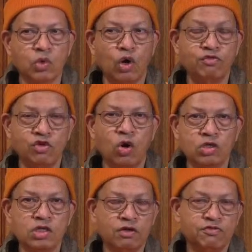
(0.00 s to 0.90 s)
of
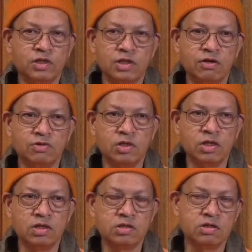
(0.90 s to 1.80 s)
God's love for the
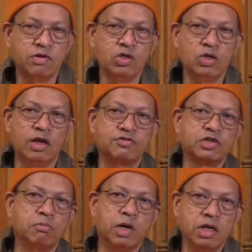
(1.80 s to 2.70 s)
devotee. See, when you love
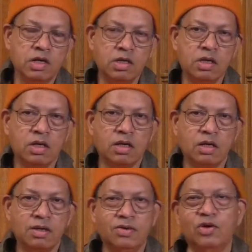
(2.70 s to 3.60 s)
somebody,
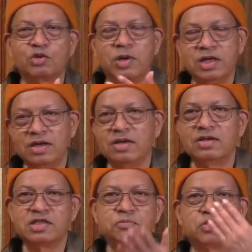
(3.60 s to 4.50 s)
you automatically
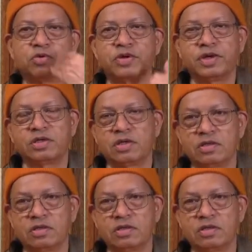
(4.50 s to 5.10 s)
reciprocate.